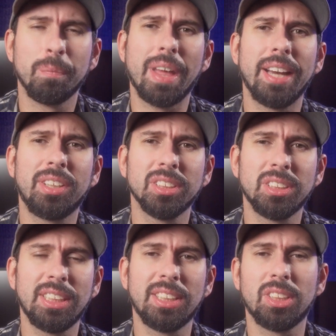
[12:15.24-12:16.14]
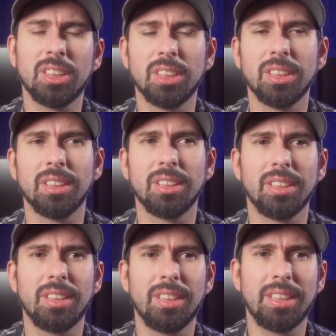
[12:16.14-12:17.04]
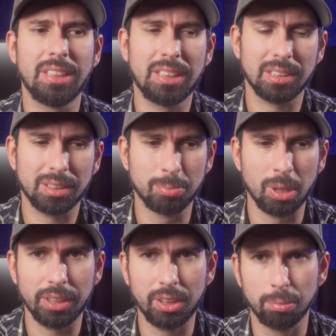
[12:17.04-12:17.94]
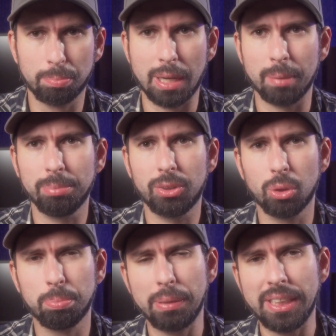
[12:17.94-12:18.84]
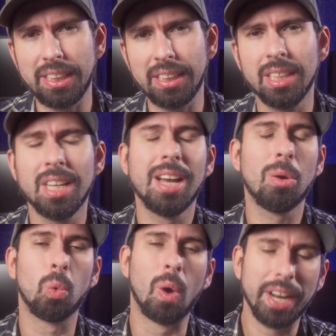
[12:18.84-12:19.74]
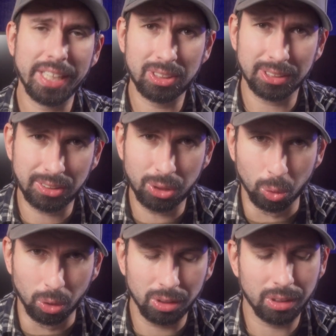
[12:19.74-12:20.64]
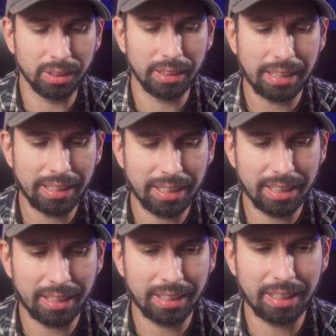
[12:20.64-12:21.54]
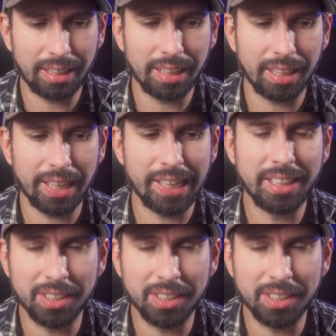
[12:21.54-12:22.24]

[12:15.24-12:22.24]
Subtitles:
I consider this small little pump to be one extra tool in